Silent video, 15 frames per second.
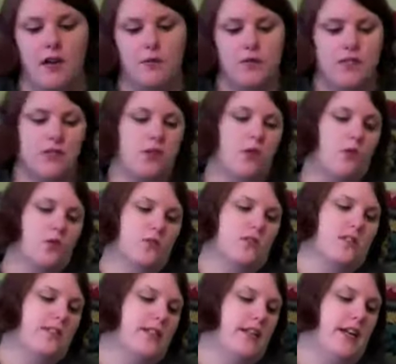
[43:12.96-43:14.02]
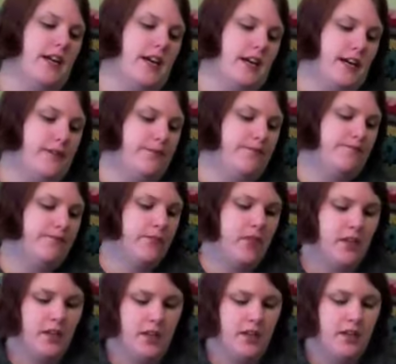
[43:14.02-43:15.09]
went to Kohl's today,
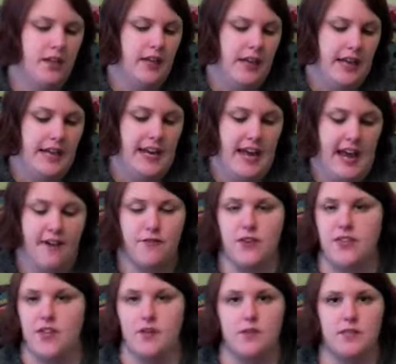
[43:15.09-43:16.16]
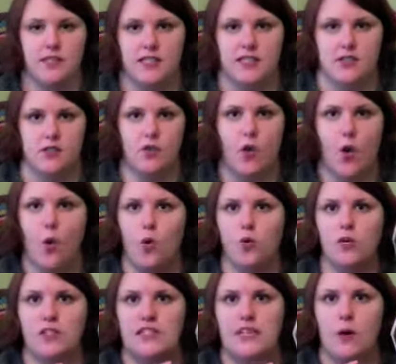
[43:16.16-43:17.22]
and everything was like this
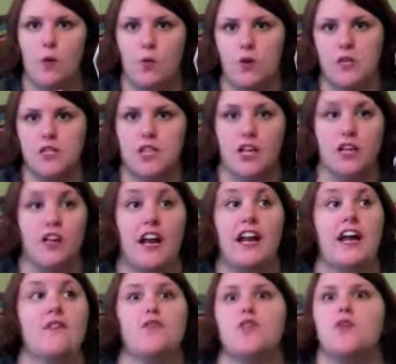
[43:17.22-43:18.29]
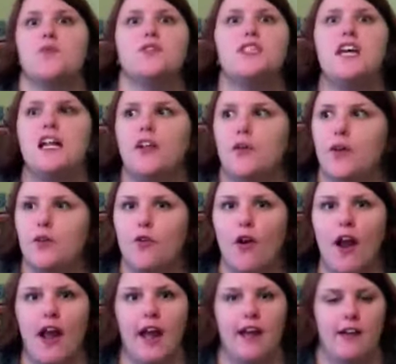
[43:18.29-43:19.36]
corally orange color, and everything was yellow and
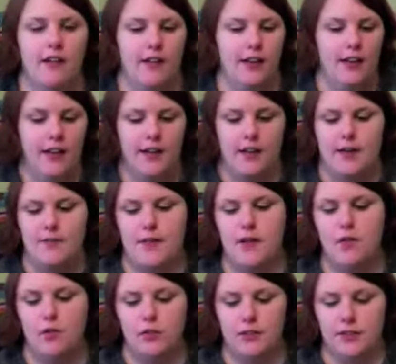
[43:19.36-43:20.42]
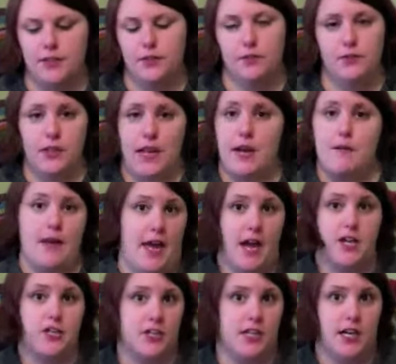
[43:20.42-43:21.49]
gray. I'm like, holy cannoli, I'm
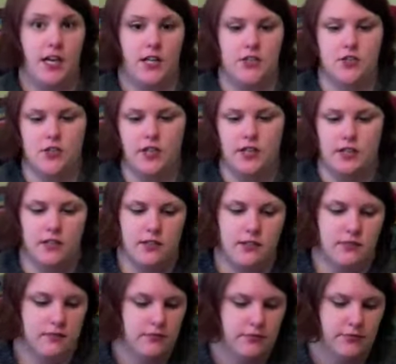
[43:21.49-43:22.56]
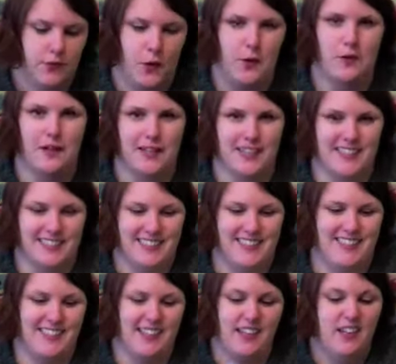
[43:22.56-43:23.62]
actually on trend for
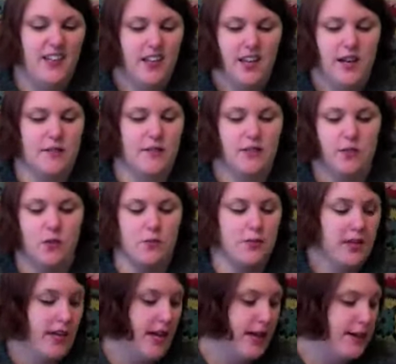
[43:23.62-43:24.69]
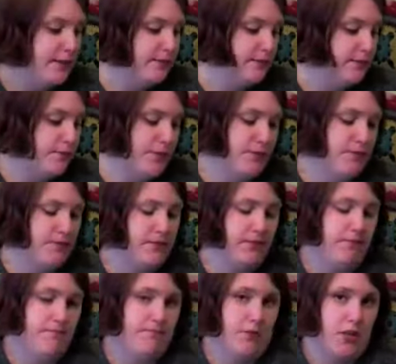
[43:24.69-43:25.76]
once. I'm like, normally I
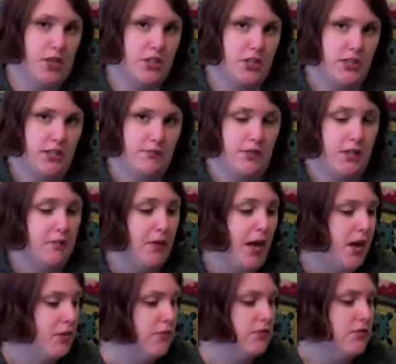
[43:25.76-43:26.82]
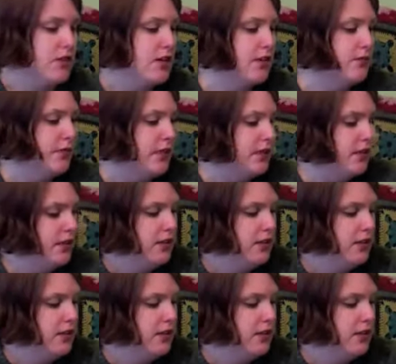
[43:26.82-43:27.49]
march to the beat of my own drum, and